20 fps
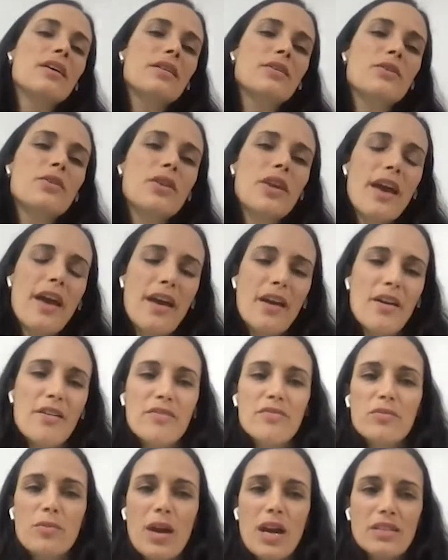You're going to
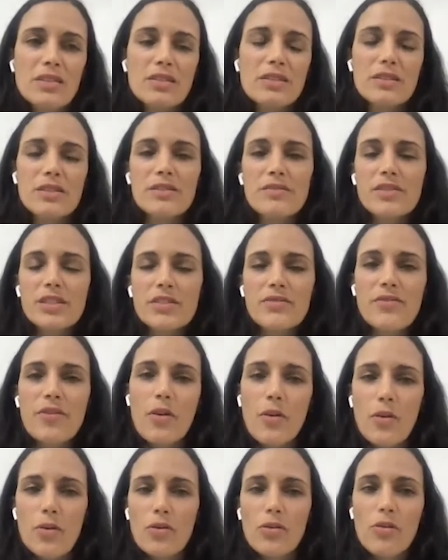have one service
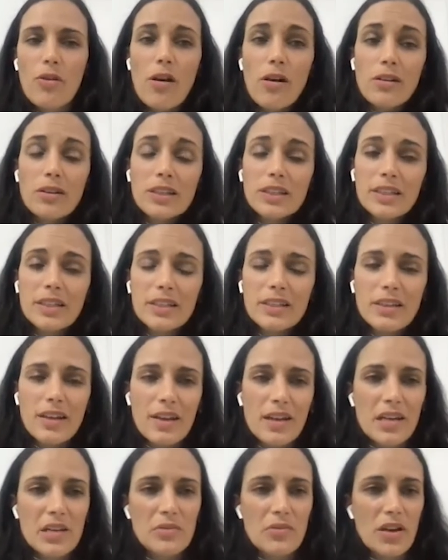for crawling
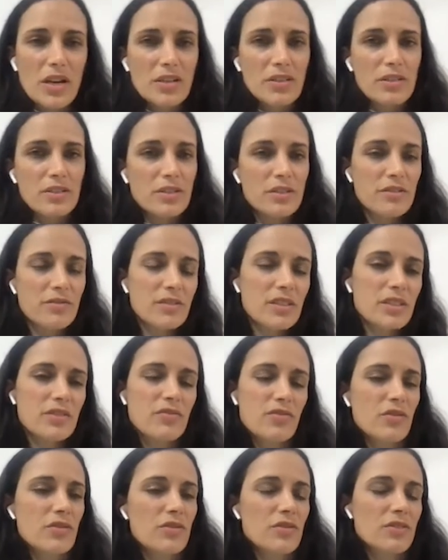and one
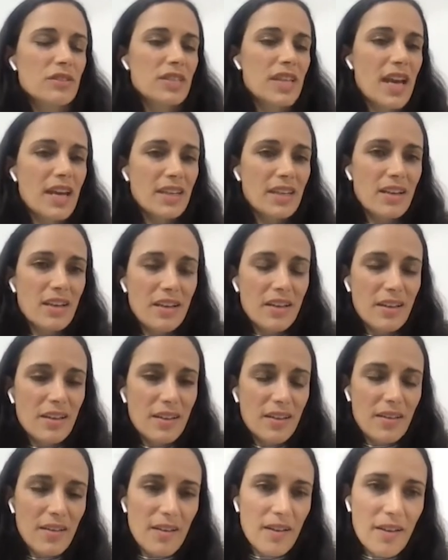service for
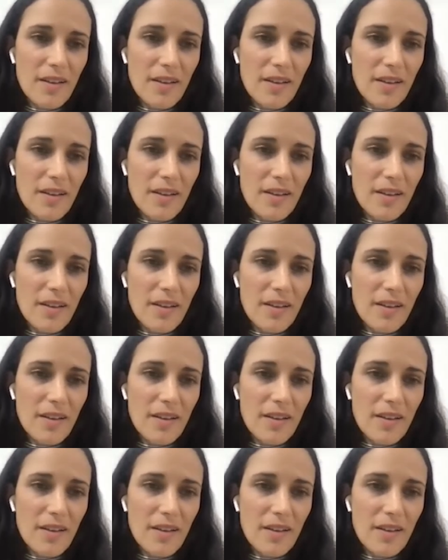data,